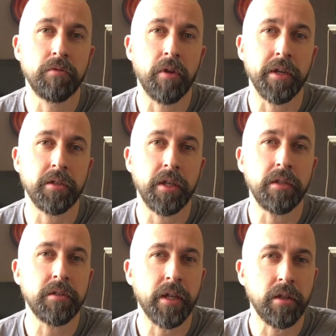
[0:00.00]
write the
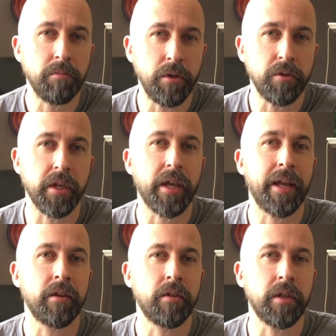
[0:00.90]
incidental music
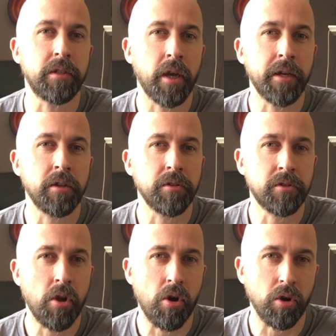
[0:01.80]
and the title
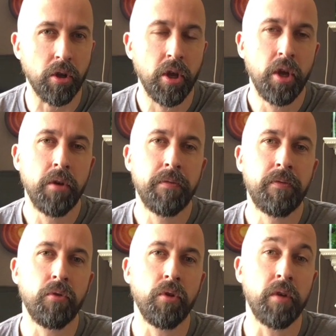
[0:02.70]
song
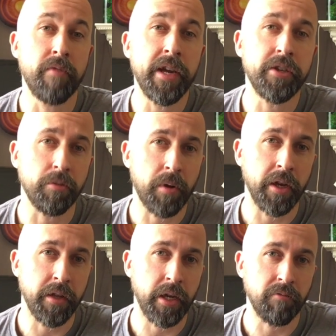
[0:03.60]
for a radio play
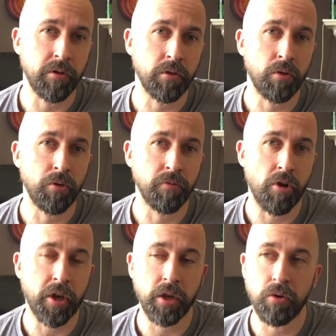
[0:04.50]
that he'd written called The
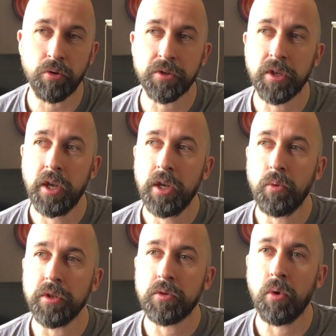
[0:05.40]
Rocking Horse,
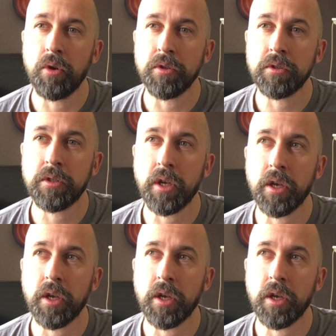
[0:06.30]
which was